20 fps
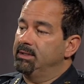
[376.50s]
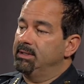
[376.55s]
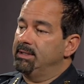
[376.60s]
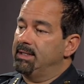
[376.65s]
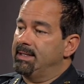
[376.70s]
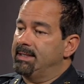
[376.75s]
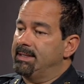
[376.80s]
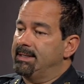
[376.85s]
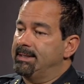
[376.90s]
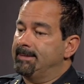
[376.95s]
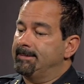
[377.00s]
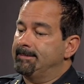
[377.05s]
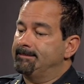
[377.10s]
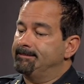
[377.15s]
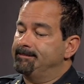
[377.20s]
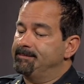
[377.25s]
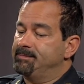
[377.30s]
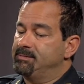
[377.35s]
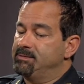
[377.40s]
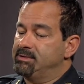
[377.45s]

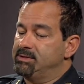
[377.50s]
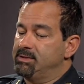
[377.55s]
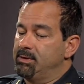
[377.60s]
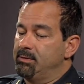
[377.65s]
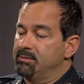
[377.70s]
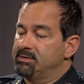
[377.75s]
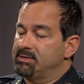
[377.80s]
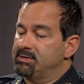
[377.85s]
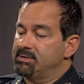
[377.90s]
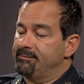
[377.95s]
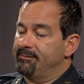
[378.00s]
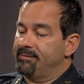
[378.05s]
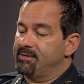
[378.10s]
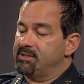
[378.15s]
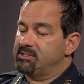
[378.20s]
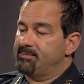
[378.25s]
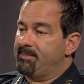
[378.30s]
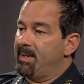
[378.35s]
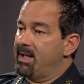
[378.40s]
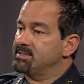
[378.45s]
You know, for
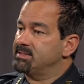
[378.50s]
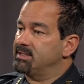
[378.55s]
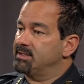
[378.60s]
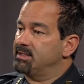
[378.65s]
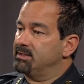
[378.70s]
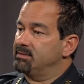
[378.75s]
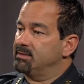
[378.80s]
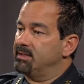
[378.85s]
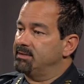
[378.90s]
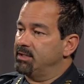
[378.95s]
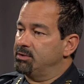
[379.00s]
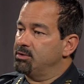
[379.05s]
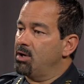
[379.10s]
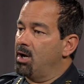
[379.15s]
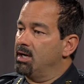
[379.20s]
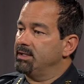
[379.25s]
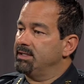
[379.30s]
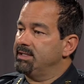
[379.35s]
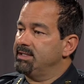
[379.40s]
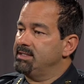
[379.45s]
the specs that the
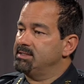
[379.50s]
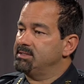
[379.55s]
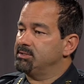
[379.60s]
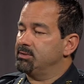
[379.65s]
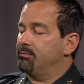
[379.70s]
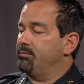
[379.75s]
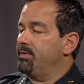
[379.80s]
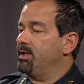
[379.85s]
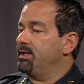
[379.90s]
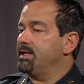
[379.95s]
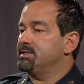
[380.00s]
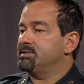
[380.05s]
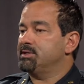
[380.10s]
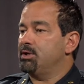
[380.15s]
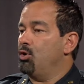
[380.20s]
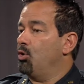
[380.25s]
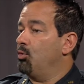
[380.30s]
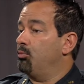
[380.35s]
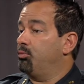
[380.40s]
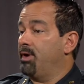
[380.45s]
dog needs. So yeah. Really, it's a
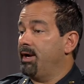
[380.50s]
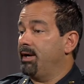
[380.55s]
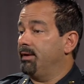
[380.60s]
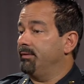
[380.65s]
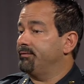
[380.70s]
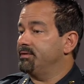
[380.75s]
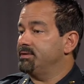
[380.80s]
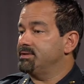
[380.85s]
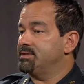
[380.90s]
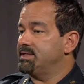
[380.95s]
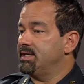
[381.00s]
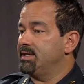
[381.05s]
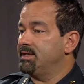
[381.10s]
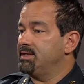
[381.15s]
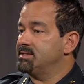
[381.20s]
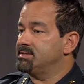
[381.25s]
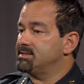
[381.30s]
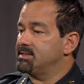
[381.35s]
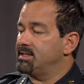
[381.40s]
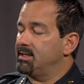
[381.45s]
no-brainer for the
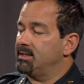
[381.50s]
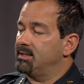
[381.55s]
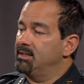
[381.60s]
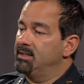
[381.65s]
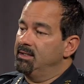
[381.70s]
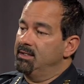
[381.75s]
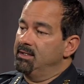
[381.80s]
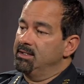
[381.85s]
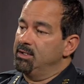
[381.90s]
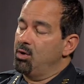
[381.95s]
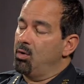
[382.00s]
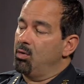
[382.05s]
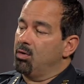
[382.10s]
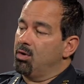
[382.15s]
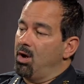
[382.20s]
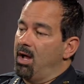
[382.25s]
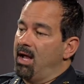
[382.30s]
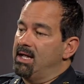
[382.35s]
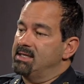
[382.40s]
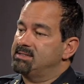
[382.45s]
city. It's no
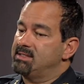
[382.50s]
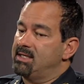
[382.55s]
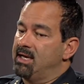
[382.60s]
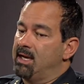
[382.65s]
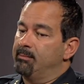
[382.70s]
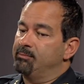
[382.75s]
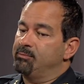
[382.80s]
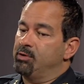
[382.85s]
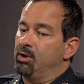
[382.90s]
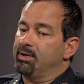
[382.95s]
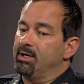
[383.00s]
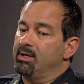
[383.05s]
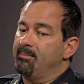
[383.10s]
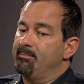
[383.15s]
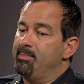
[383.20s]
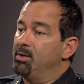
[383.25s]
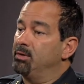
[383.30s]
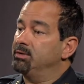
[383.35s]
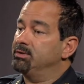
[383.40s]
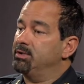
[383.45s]
cost. And I'm looking to
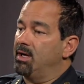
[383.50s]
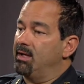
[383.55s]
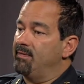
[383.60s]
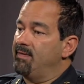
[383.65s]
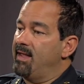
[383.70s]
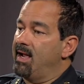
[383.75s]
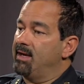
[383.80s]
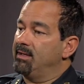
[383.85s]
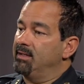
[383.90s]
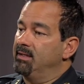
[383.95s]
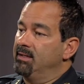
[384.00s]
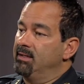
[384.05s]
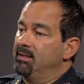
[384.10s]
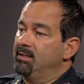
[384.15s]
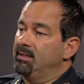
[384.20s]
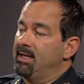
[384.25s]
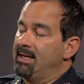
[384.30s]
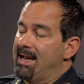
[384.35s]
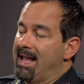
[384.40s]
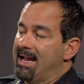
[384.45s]
build on that
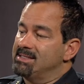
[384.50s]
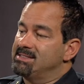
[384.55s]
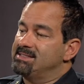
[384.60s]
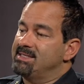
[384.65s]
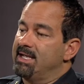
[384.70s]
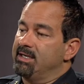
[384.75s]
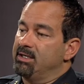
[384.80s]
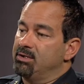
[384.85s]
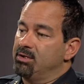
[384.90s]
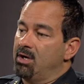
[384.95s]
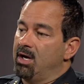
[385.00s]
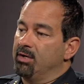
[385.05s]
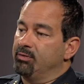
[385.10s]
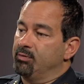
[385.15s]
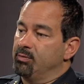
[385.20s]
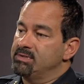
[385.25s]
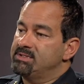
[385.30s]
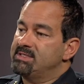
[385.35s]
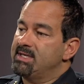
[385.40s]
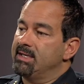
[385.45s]
and add a second dog
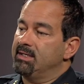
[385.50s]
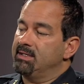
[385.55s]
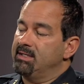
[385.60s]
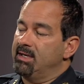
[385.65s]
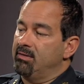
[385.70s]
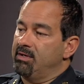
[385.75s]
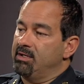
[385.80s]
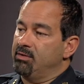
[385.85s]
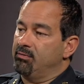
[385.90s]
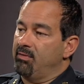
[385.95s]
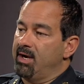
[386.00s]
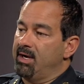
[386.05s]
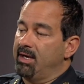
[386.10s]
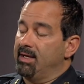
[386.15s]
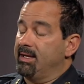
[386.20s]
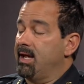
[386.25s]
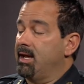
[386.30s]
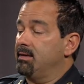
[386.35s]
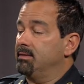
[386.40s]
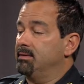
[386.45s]
through a secondary grant.
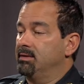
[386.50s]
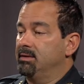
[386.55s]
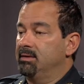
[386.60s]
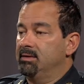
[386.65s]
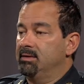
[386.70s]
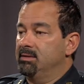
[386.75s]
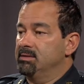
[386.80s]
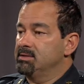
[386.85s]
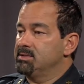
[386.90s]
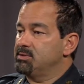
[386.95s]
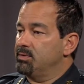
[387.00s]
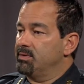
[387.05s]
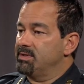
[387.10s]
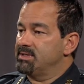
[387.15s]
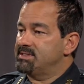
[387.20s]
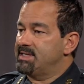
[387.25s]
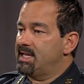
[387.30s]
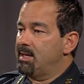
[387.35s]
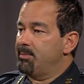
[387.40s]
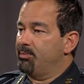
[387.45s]
Again, sort of
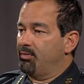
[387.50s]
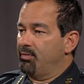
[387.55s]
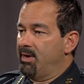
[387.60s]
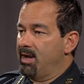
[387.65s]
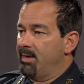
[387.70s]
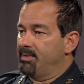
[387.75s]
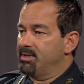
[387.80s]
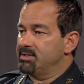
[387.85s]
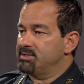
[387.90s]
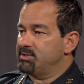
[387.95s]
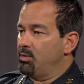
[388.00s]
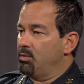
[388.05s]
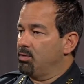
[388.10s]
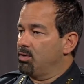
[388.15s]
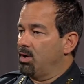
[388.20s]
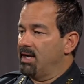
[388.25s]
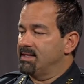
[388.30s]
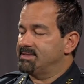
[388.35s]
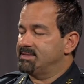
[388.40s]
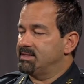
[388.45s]
the same parameters, no
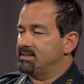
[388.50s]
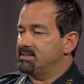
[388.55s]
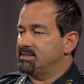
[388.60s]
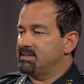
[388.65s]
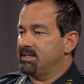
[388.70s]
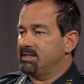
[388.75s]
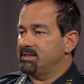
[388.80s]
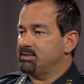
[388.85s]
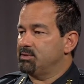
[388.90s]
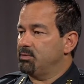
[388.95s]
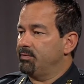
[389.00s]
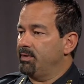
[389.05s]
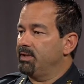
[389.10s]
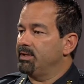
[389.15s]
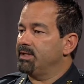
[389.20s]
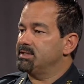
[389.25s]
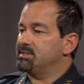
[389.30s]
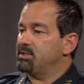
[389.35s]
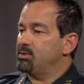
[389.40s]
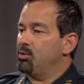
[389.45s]
cost to the city. So
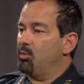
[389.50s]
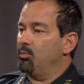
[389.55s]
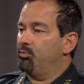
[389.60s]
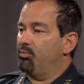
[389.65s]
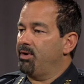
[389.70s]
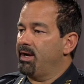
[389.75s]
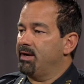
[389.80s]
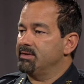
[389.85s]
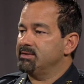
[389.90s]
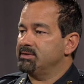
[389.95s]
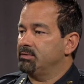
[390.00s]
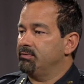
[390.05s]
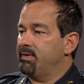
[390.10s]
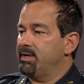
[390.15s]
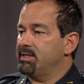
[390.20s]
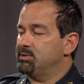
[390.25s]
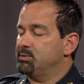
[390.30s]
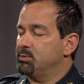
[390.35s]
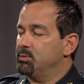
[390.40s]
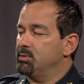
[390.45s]
really, it's a no-brainer. It's a
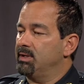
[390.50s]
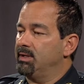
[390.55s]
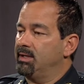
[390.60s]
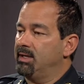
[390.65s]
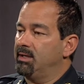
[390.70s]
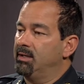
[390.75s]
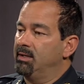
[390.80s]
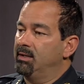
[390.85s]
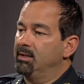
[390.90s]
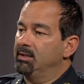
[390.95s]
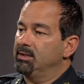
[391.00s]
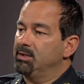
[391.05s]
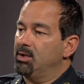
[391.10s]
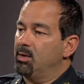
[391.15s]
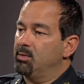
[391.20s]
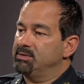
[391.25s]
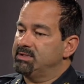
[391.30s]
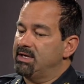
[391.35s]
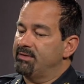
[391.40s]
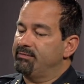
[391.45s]
great tool, and, you
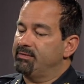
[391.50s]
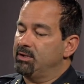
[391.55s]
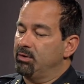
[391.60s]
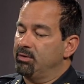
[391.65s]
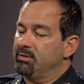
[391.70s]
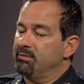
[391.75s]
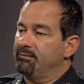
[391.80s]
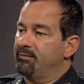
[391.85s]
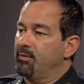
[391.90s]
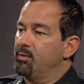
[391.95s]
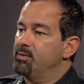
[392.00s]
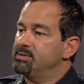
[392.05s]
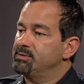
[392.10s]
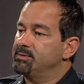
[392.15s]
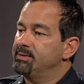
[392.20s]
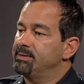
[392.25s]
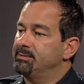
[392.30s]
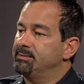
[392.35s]
know, we're definitely looking forward to it.